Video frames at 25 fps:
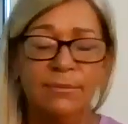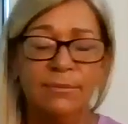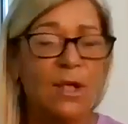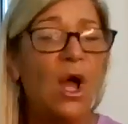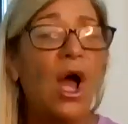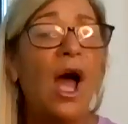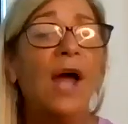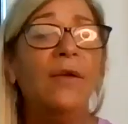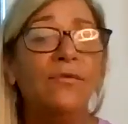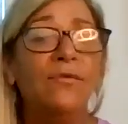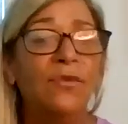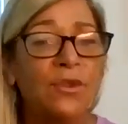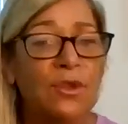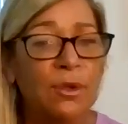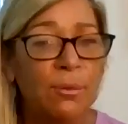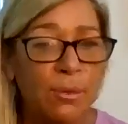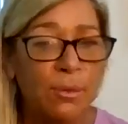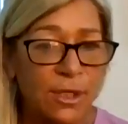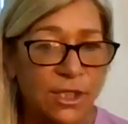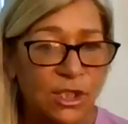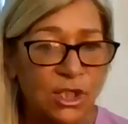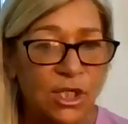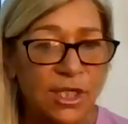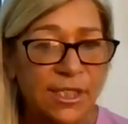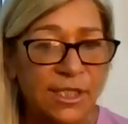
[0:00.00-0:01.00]
hot for their
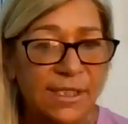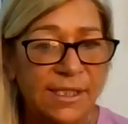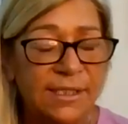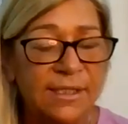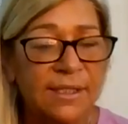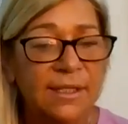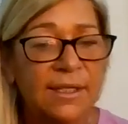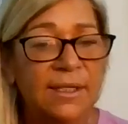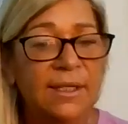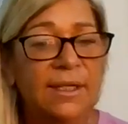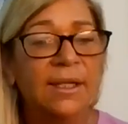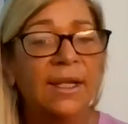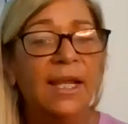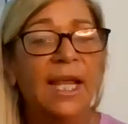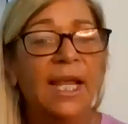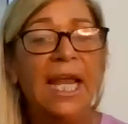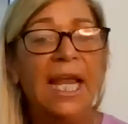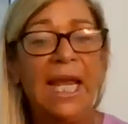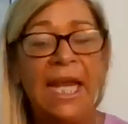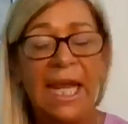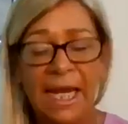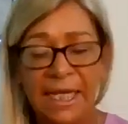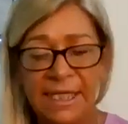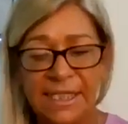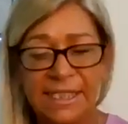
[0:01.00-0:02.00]
britches
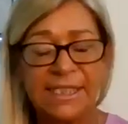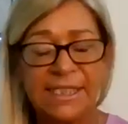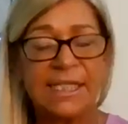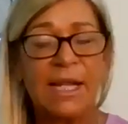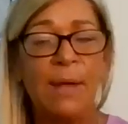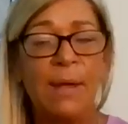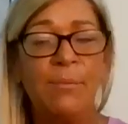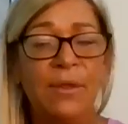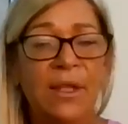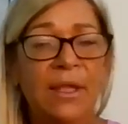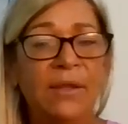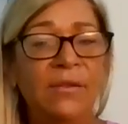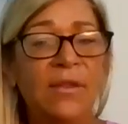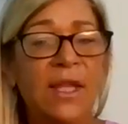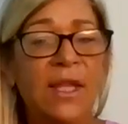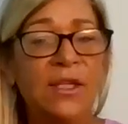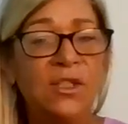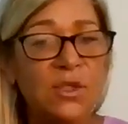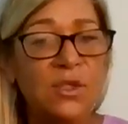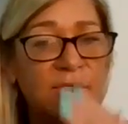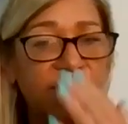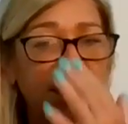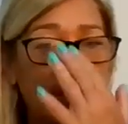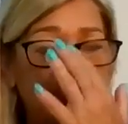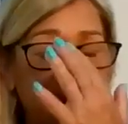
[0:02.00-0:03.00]
and something they do